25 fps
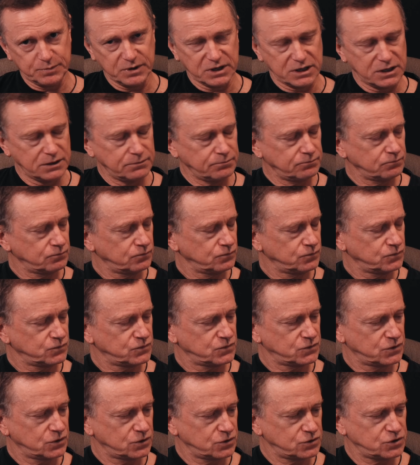
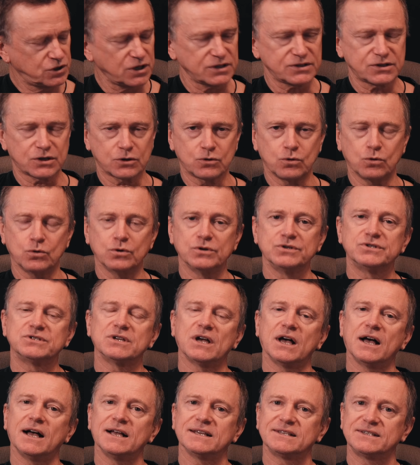picking, just the
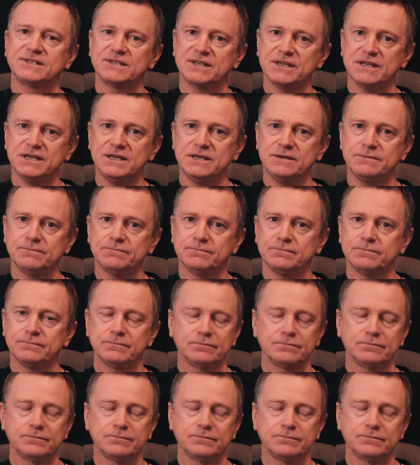chords are C,